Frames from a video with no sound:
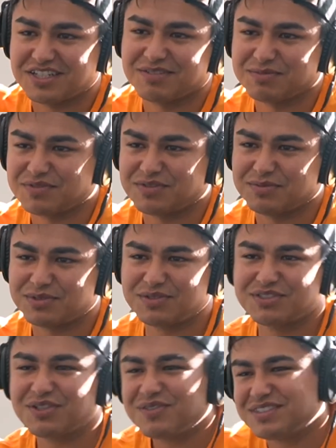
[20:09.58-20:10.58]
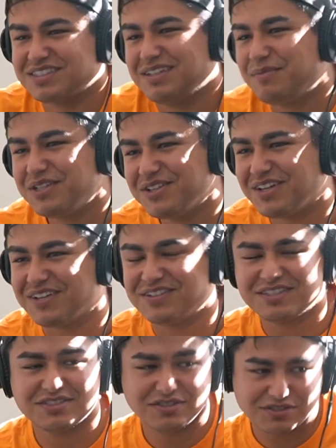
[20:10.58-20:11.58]
comes from. So it's always, I mean, you know how it
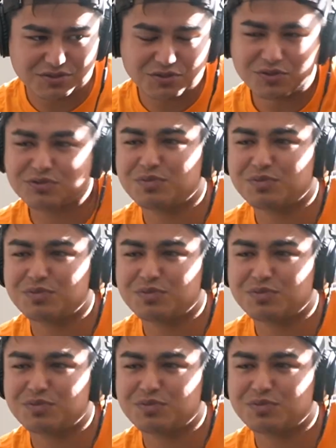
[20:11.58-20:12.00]
is. Son tus